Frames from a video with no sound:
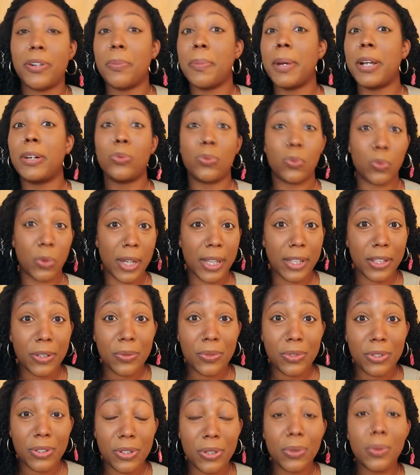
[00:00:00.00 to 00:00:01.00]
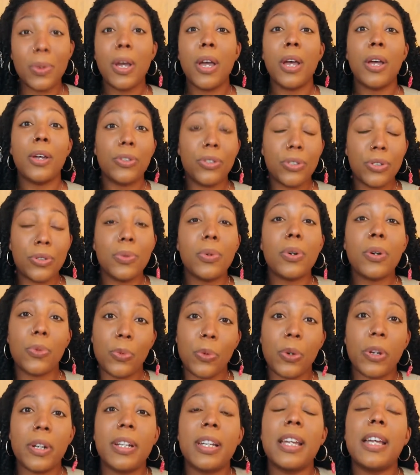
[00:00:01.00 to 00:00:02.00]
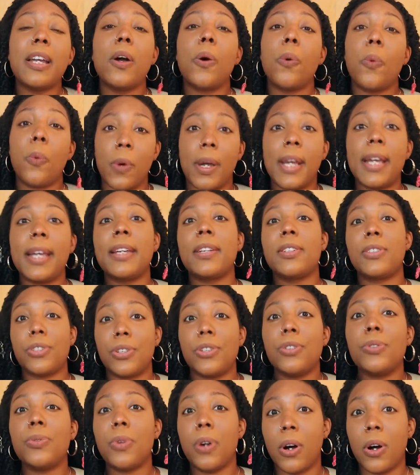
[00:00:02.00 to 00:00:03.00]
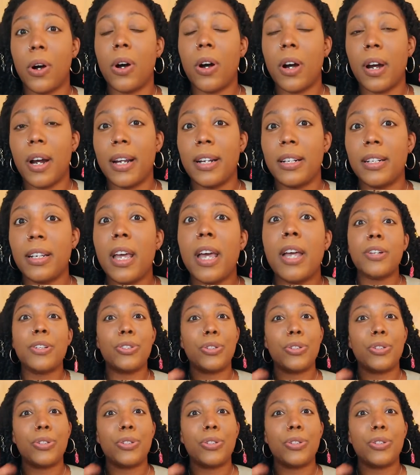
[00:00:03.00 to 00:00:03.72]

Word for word: No matter what you do, you are working way too hard